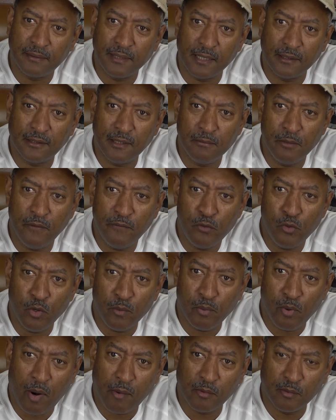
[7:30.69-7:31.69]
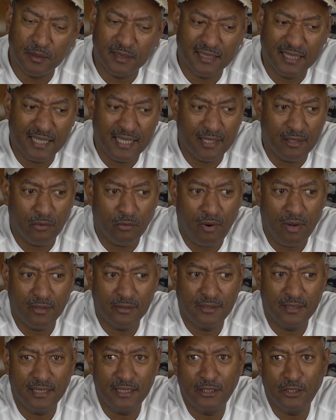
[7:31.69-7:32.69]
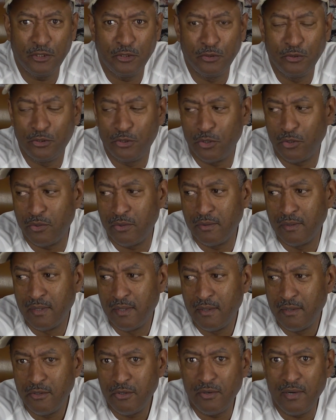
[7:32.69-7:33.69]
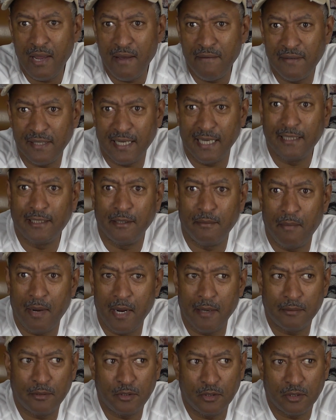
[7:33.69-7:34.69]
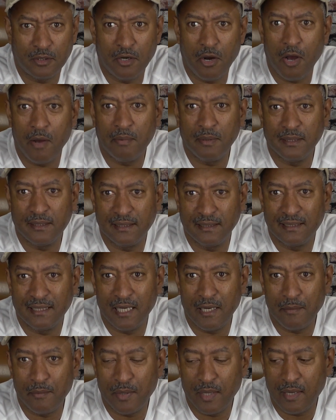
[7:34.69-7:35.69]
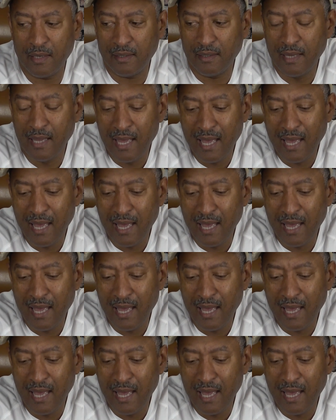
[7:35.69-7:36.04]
Now, some of you are probably saying, why don't you just use your navigation maps to accomplish the same thing?